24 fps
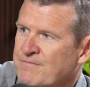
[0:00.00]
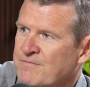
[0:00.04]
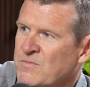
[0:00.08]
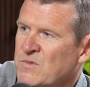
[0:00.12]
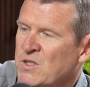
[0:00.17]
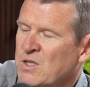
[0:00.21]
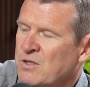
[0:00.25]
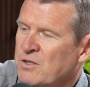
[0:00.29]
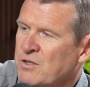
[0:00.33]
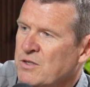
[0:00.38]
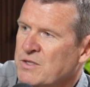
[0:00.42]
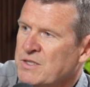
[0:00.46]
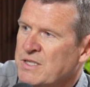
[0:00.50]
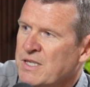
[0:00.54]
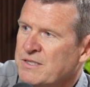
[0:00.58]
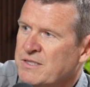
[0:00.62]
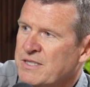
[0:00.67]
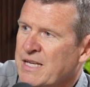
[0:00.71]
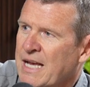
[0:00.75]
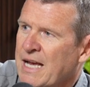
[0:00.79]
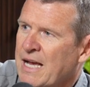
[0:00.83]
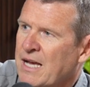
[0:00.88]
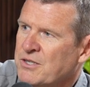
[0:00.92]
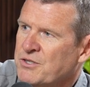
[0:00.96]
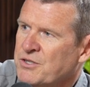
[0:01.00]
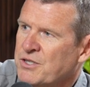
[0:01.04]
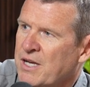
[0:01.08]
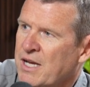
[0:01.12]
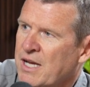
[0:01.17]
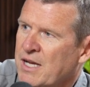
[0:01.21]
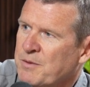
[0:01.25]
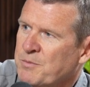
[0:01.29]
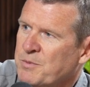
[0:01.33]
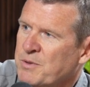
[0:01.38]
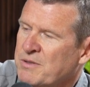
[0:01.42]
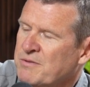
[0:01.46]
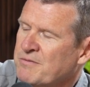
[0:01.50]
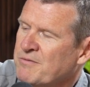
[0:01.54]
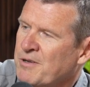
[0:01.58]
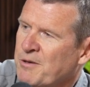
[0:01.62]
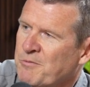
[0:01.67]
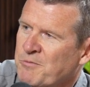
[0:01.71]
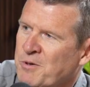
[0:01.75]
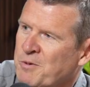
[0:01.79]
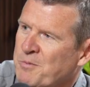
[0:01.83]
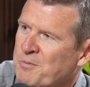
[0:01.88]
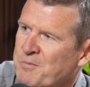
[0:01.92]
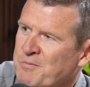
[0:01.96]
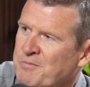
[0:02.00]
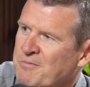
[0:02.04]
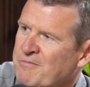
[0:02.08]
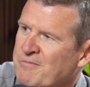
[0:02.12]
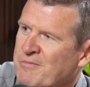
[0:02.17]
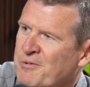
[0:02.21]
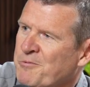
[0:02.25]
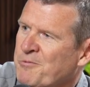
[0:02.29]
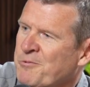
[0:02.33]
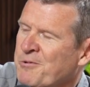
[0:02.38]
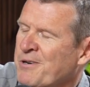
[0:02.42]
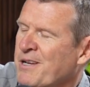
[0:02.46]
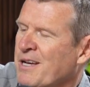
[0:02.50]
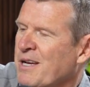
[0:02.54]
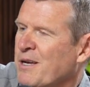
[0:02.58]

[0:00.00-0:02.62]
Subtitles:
You can use it as a hashtag, but it won't